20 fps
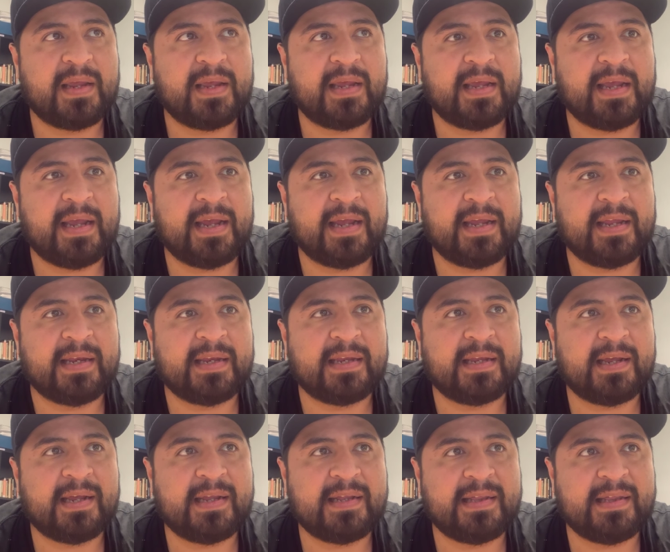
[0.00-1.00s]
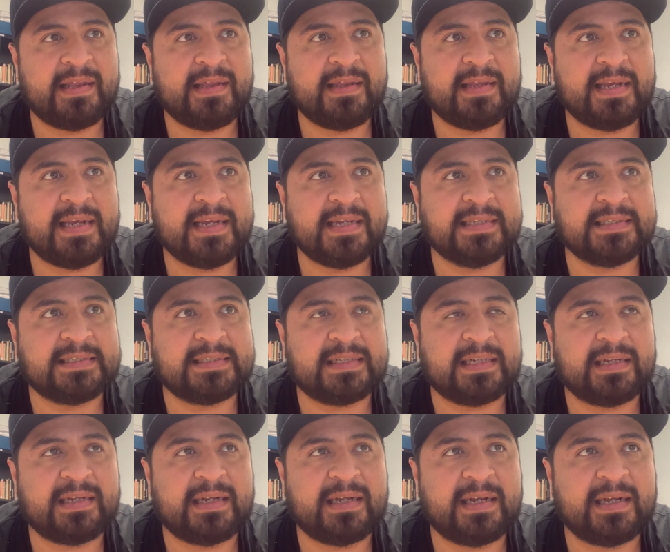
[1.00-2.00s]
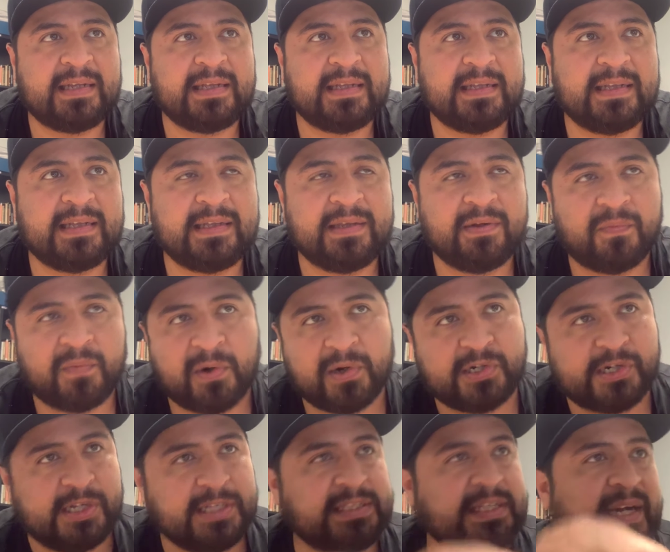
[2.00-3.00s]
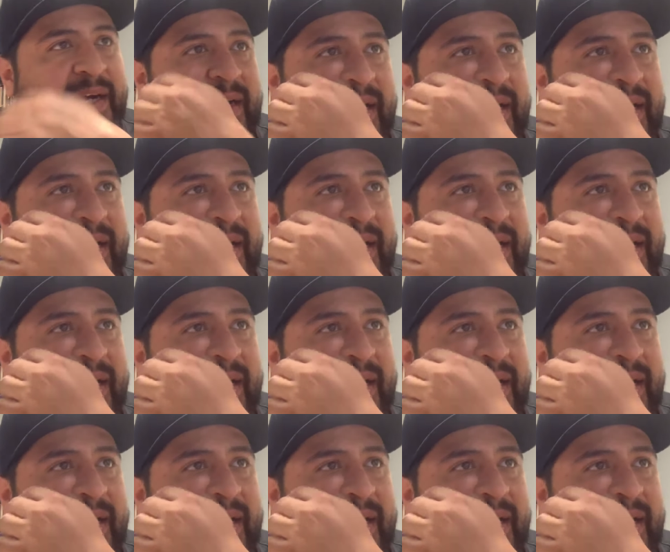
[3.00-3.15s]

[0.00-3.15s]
And the worksheets that I